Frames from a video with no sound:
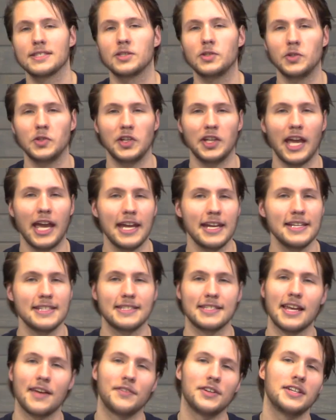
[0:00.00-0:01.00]
including
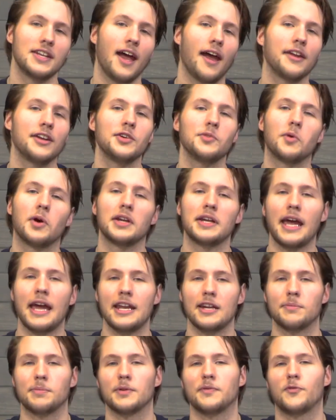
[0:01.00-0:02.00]
eighty-seven, ninety-one,
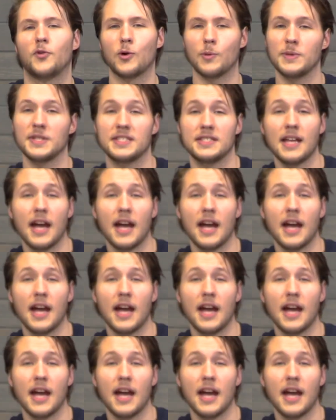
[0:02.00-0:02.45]
and a performance